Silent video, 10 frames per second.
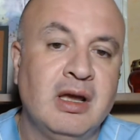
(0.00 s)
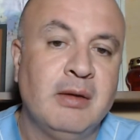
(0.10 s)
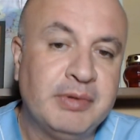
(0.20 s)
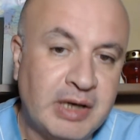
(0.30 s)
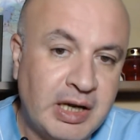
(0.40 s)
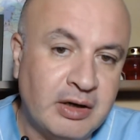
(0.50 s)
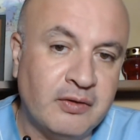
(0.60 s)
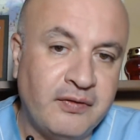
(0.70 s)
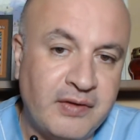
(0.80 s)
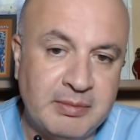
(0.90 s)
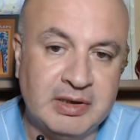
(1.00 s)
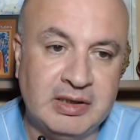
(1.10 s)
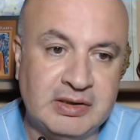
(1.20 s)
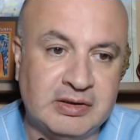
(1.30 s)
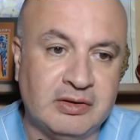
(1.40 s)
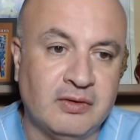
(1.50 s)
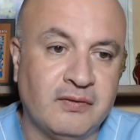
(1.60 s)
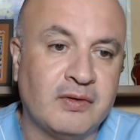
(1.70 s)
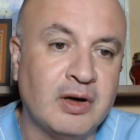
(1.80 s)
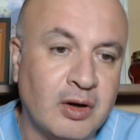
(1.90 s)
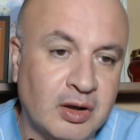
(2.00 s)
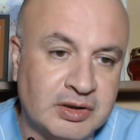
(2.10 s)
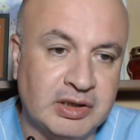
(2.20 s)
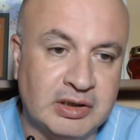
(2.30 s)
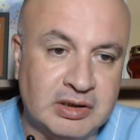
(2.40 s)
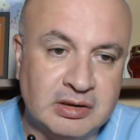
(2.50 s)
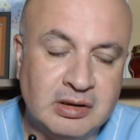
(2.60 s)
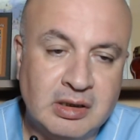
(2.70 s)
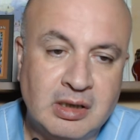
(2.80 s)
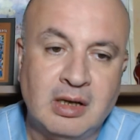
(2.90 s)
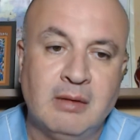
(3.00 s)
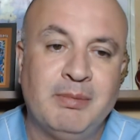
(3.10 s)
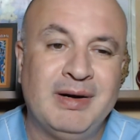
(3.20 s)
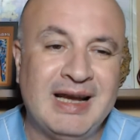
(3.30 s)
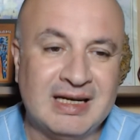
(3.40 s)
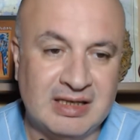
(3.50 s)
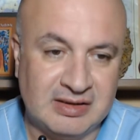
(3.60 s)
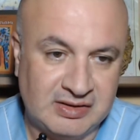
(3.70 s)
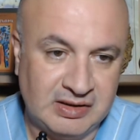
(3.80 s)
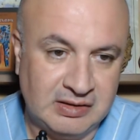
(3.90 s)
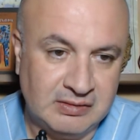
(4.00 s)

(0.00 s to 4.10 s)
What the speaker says: prior or family history of clotting, pregnancy,